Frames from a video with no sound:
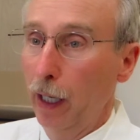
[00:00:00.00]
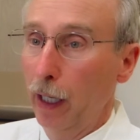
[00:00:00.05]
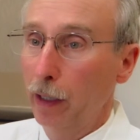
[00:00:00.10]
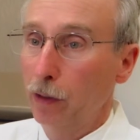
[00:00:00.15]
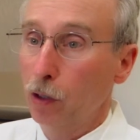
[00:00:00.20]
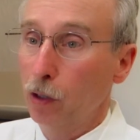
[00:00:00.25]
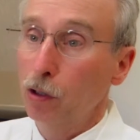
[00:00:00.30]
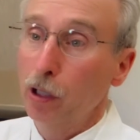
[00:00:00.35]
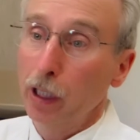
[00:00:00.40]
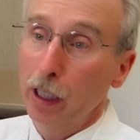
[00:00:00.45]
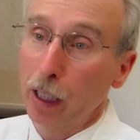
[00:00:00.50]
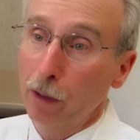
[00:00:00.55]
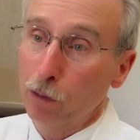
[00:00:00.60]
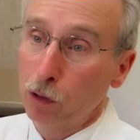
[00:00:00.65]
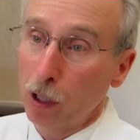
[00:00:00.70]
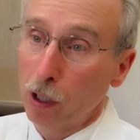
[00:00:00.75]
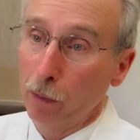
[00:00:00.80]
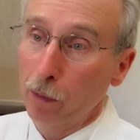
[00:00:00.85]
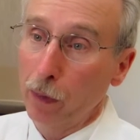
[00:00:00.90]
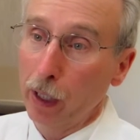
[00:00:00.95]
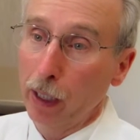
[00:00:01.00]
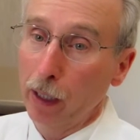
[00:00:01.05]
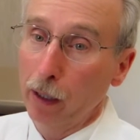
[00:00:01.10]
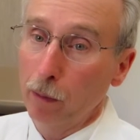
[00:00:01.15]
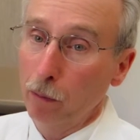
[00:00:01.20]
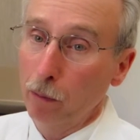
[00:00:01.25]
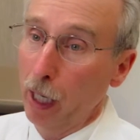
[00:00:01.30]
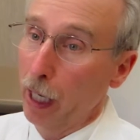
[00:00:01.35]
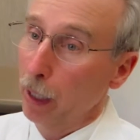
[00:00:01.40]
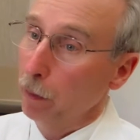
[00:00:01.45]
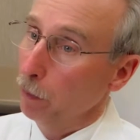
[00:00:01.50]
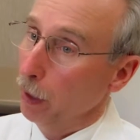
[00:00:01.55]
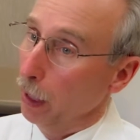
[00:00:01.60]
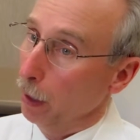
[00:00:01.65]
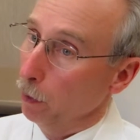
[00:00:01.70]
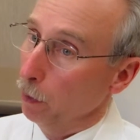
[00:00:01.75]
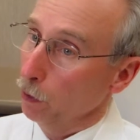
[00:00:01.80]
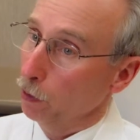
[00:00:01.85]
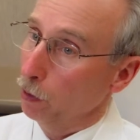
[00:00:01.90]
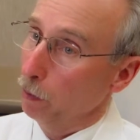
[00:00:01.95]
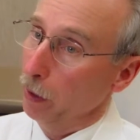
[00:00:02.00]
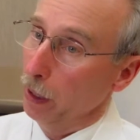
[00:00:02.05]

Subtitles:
to see if something might be able to